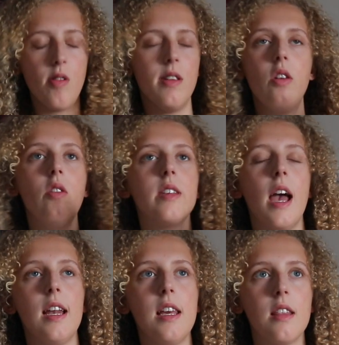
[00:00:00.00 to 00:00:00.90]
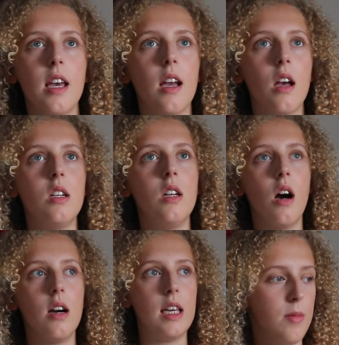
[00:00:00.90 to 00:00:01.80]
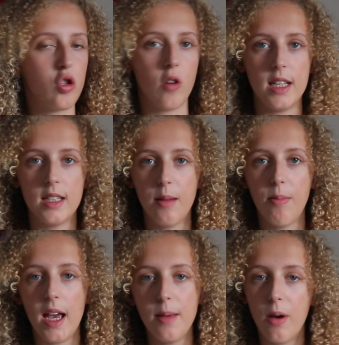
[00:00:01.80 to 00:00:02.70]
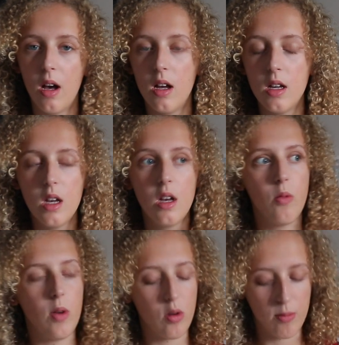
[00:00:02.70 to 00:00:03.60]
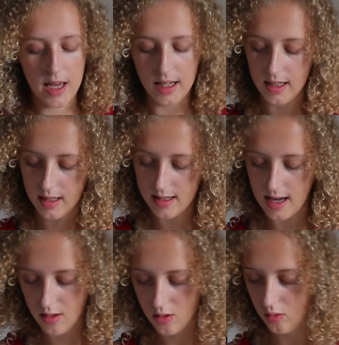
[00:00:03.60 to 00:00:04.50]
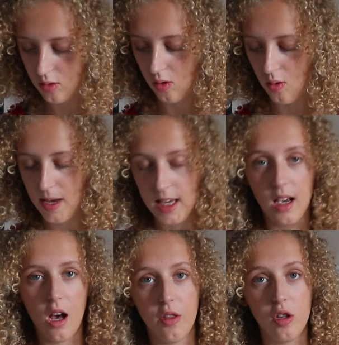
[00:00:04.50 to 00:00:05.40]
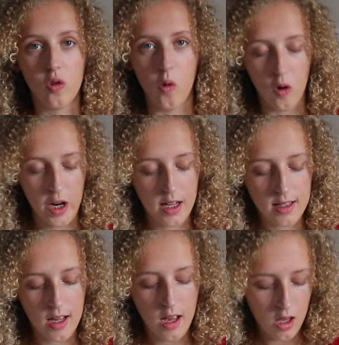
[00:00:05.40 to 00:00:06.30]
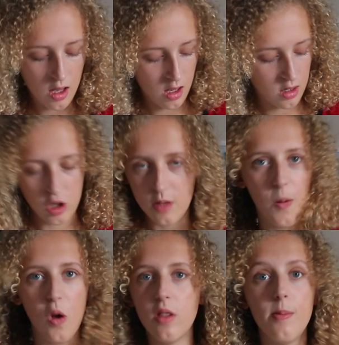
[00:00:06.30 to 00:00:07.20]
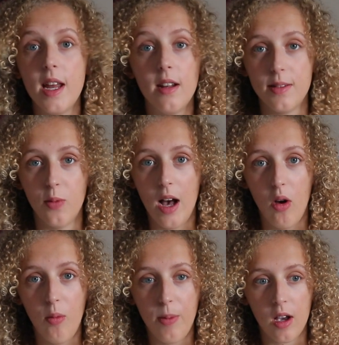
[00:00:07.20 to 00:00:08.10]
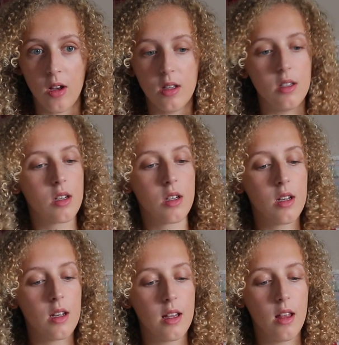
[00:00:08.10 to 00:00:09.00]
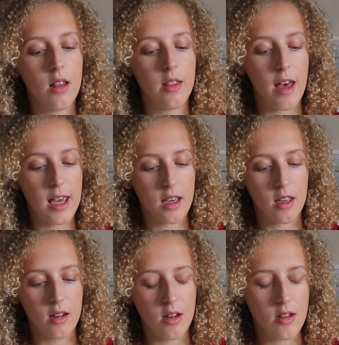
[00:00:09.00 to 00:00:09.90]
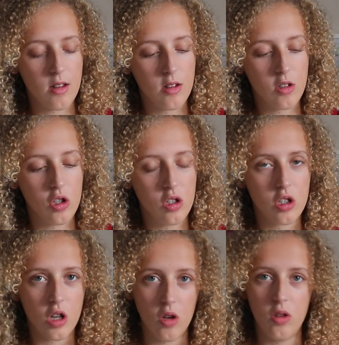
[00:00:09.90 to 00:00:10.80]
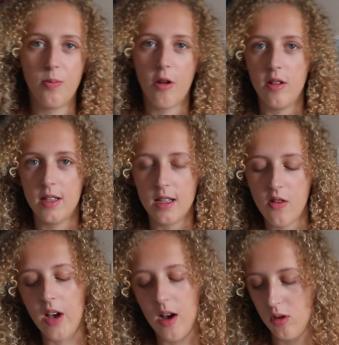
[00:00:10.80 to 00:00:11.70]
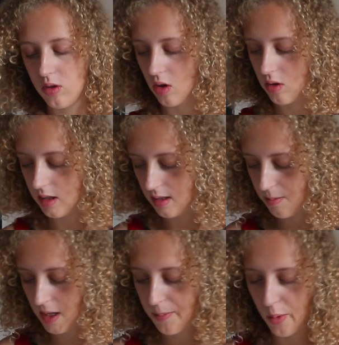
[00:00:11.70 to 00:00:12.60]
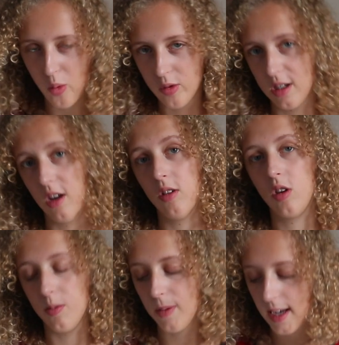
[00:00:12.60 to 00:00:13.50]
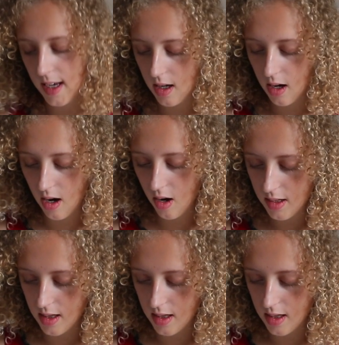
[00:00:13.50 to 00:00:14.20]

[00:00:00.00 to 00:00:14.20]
use anything like tracing paper when you're making stencils or you're making other drawings, just put them in as well, because they can show the process of how you got to something, but also could be art in